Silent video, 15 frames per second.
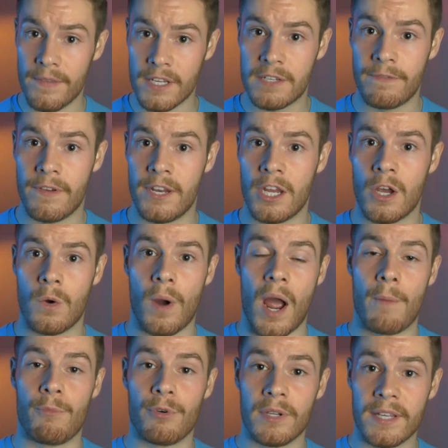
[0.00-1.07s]
this video,
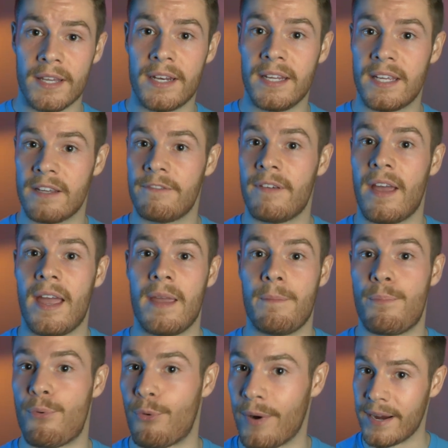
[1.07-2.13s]
I'm really gonna give a
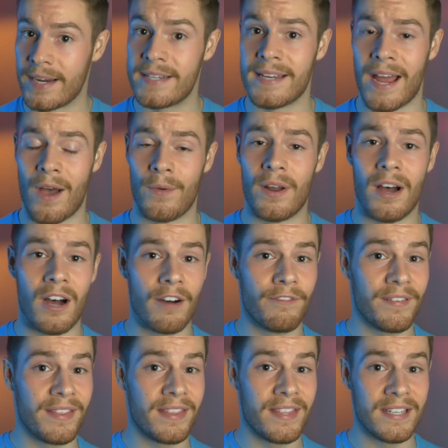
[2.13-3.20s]
breakdown
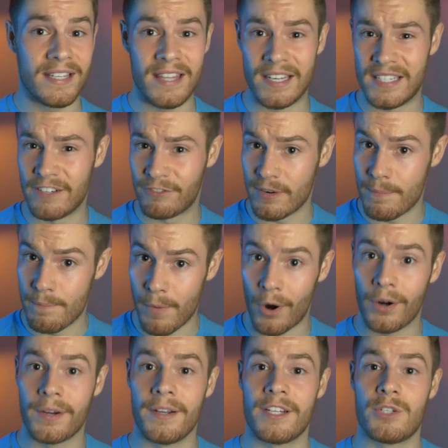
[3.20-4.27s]
of the, the different
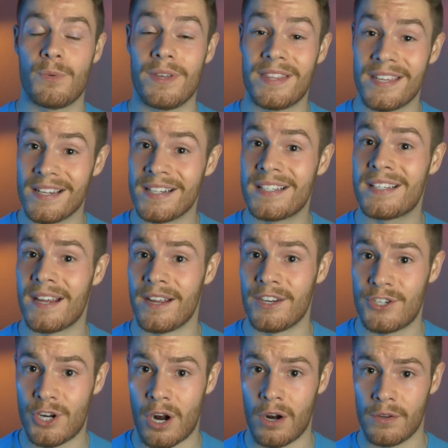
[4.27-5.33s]
markets within St.
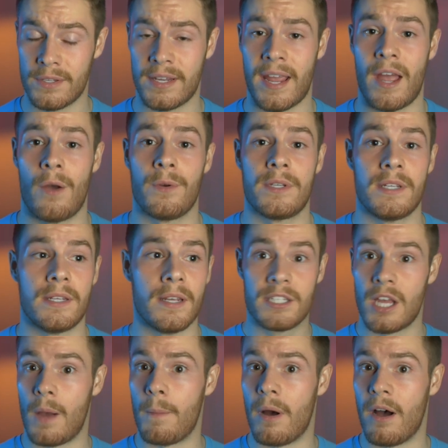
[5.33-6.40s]
Charles County,
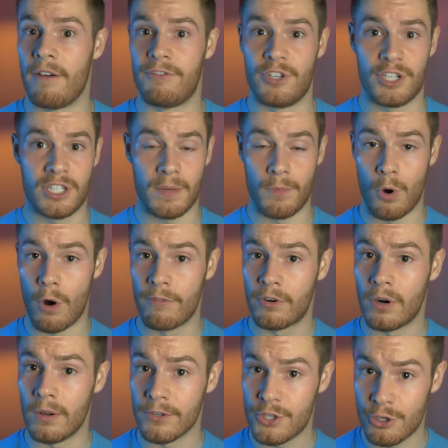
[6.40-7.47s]
some of just some
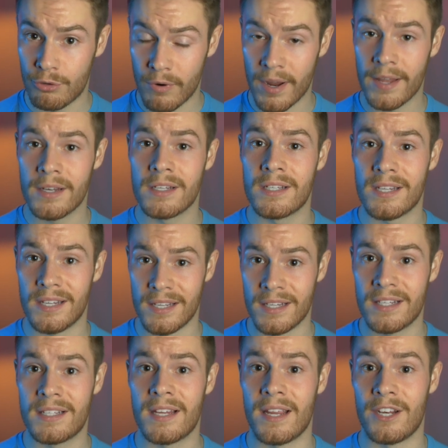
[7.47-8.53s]
overall trends in
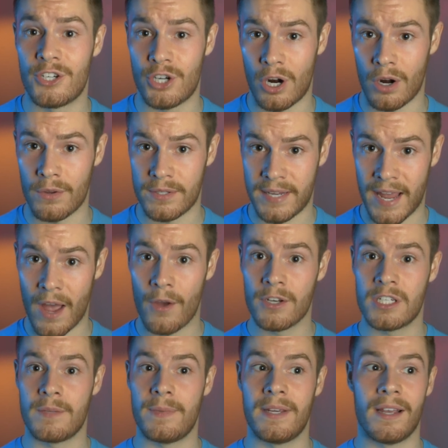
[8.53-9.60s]
St. Charles
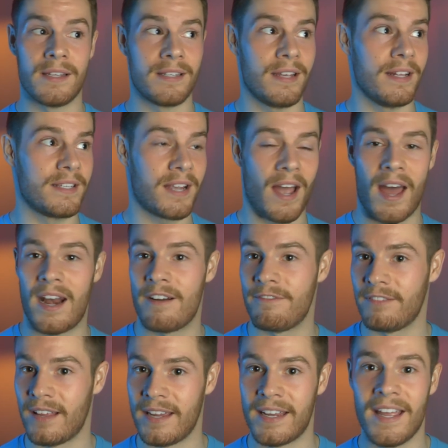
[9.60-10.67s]
County because it's kind of
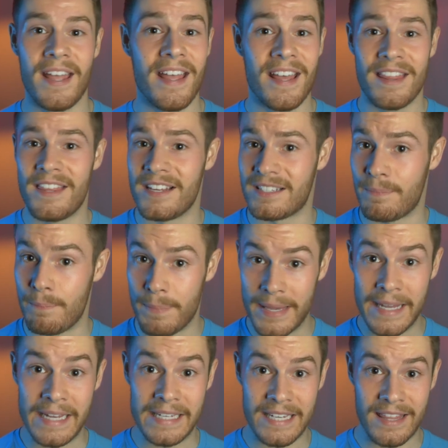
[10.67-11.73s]
like this
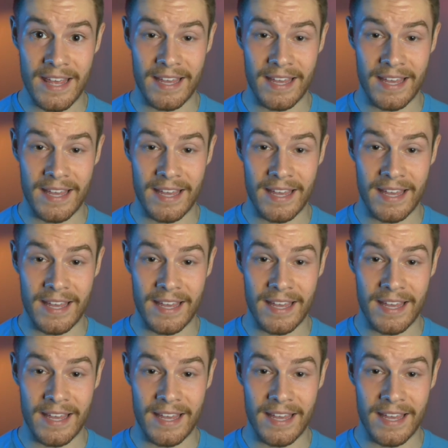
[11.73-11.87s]
beast